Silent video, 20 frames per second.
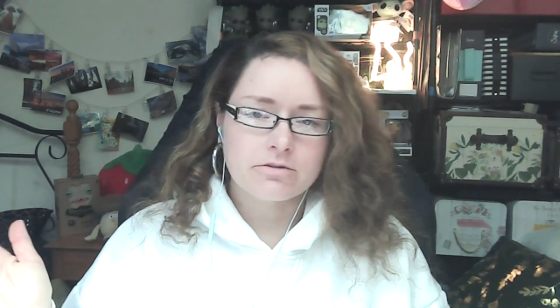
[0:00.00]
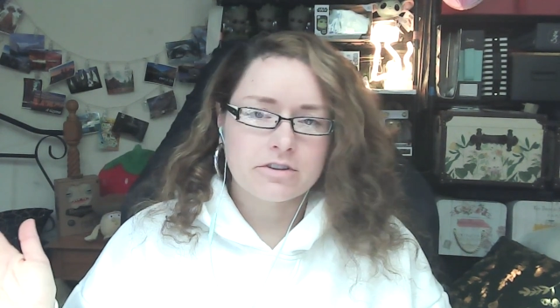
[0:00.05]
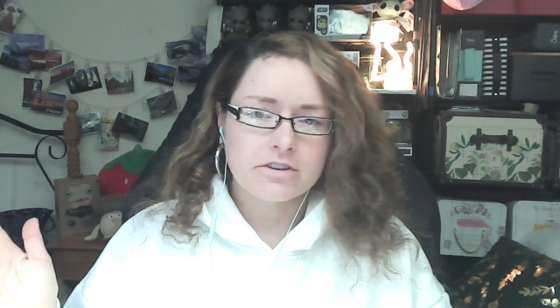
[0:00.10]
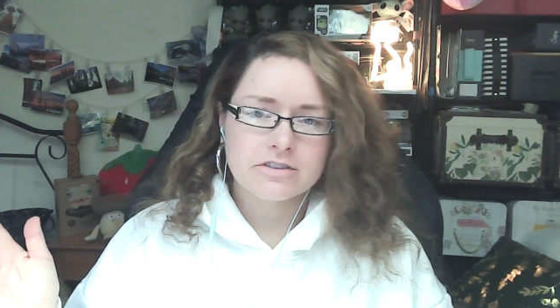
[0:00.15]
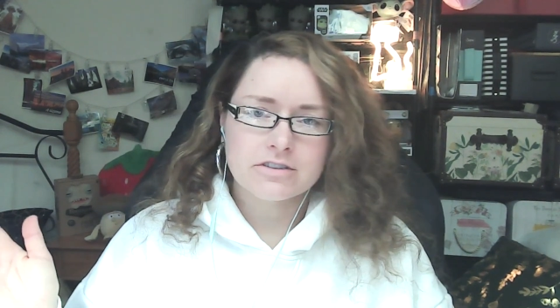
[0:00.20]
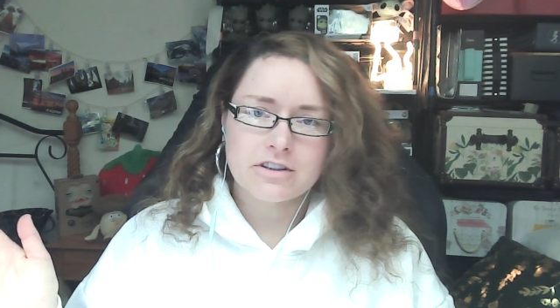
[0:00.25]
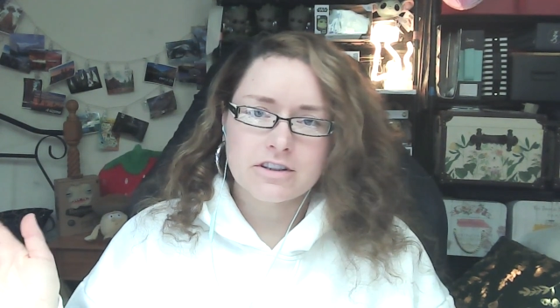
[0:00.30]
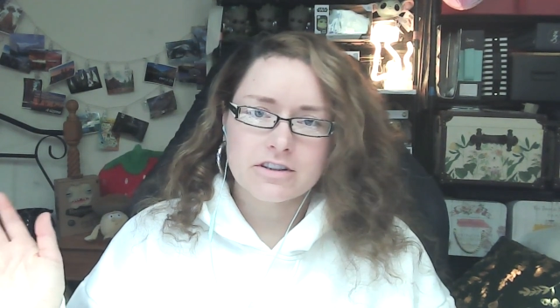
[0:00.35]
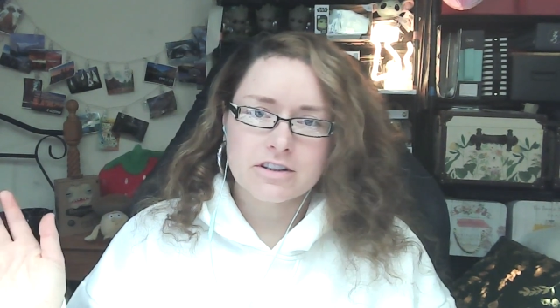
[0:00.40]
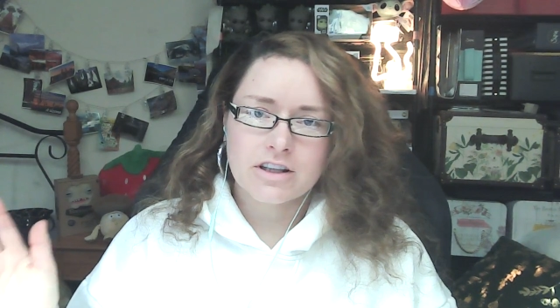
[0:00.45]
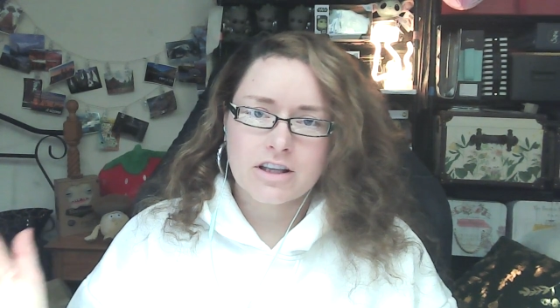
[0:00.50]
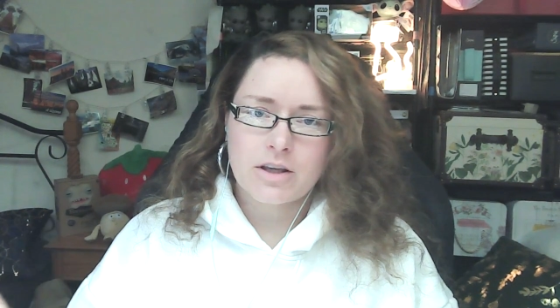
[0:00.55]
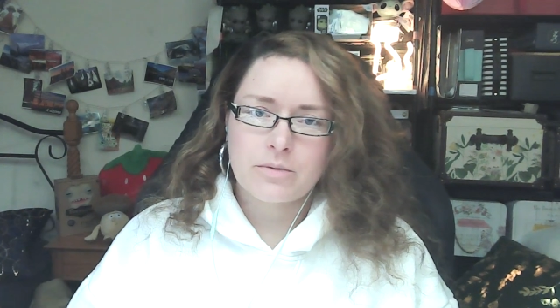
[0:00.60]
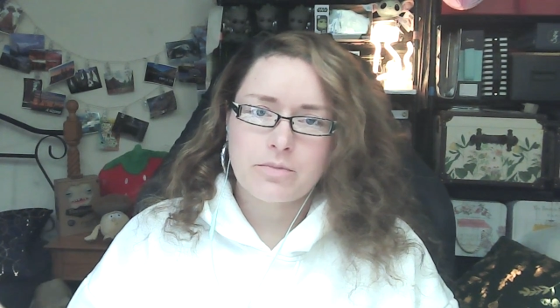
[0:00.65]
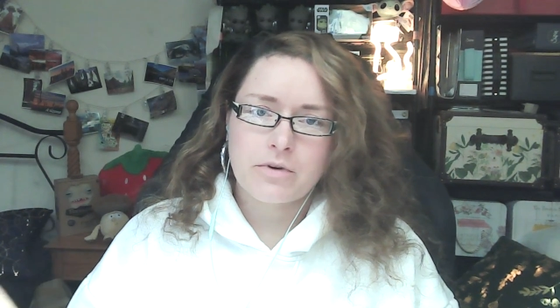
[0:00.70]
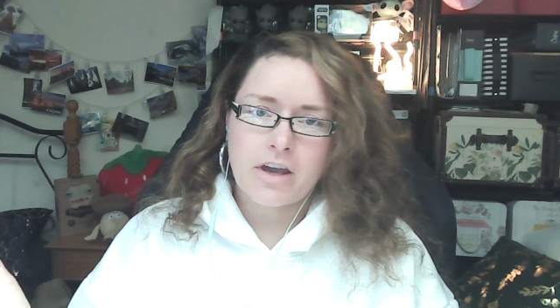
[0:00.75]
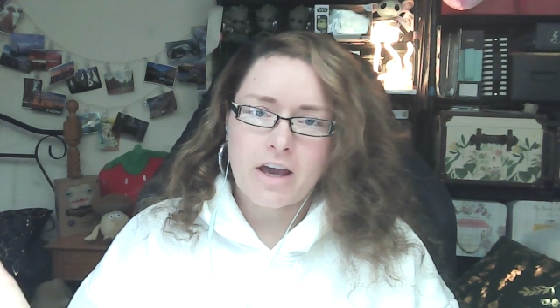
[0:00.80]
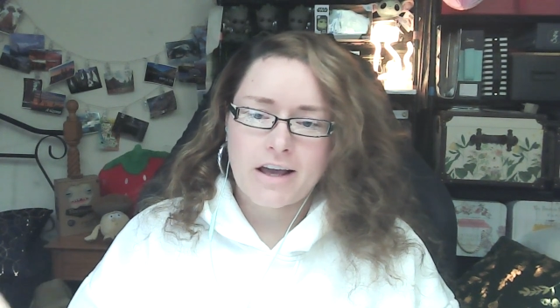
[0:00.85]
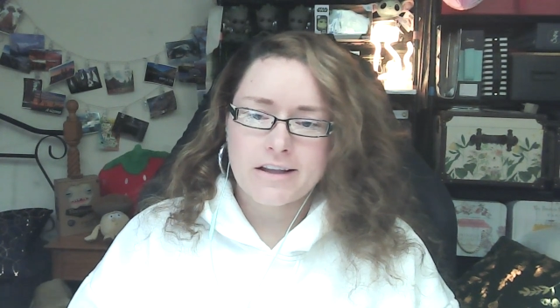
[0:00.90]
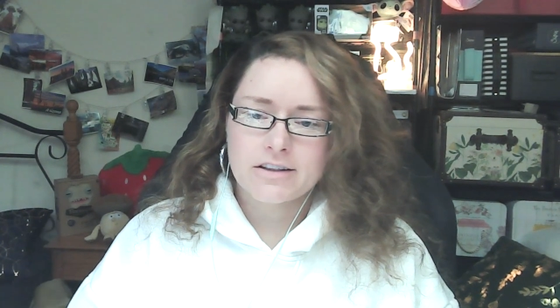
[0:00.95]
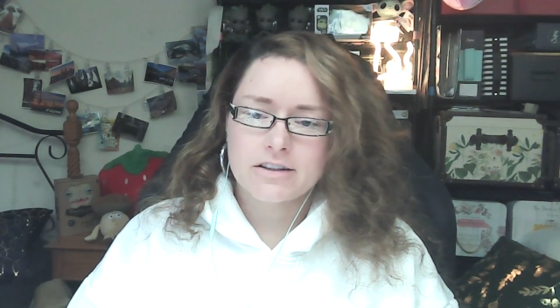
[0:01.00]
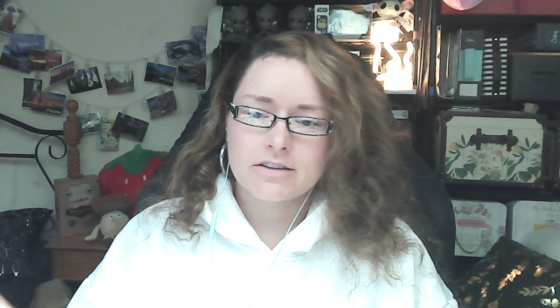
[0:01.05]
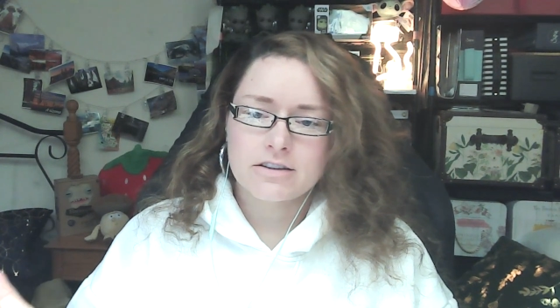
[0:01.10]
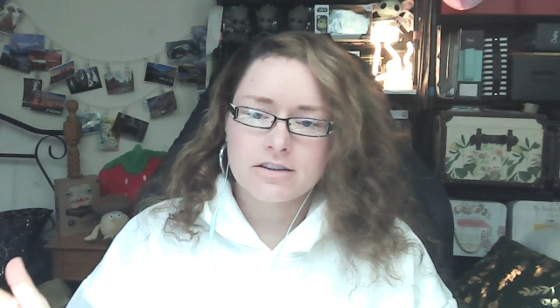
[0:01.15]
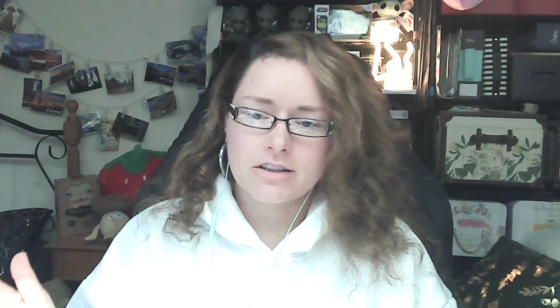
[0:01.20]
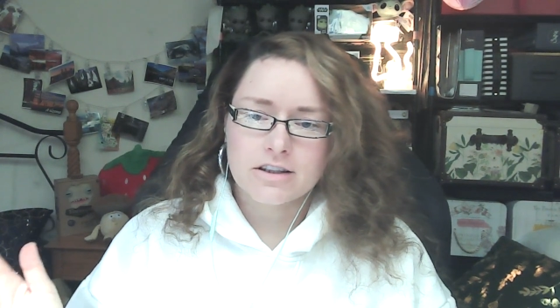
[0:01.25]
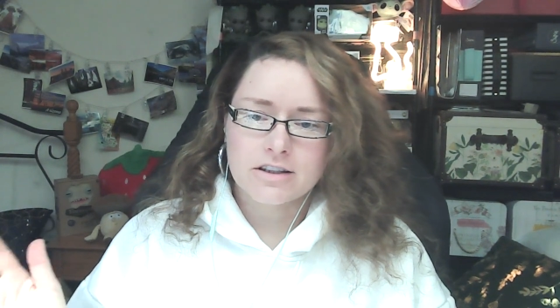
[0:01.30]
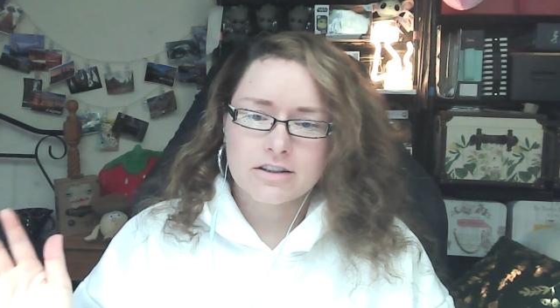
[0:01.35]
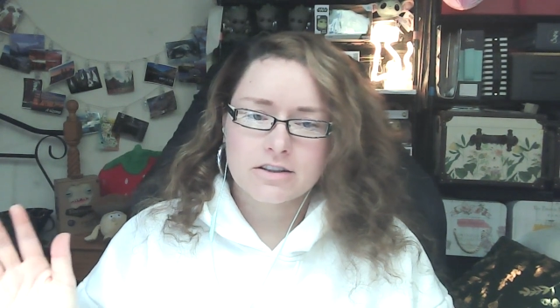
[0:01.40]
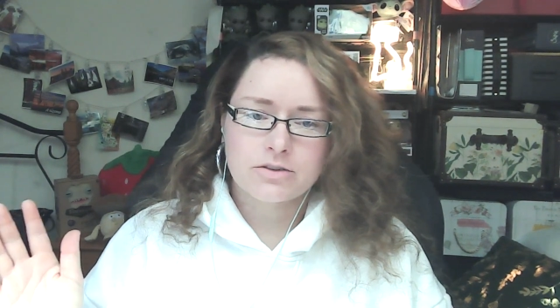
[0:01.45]
because I keep getting
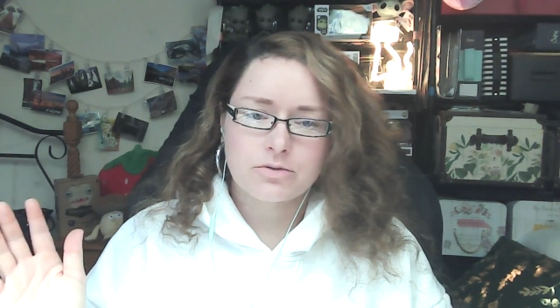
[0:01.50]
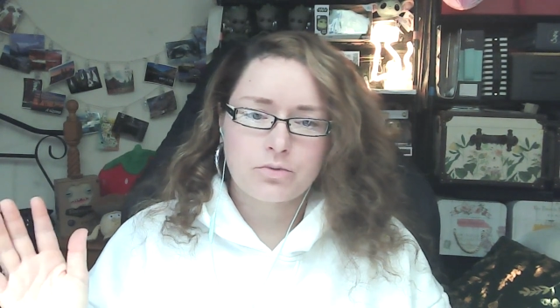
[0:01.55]
like